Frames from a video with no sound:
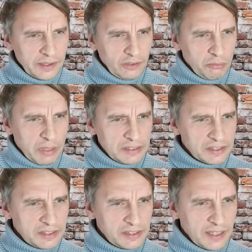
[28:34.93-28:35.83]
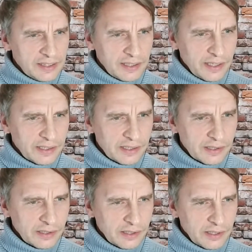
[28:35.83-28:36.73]
Musk's Tesla
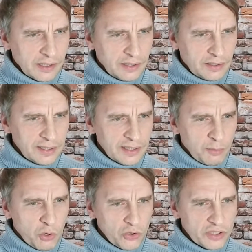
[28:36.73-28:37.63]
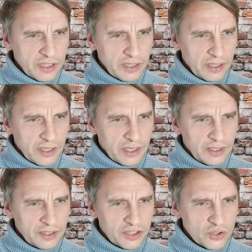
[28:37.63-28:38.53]
Motors, and
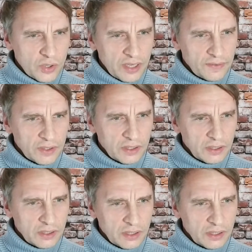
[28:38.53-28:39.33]
it's striving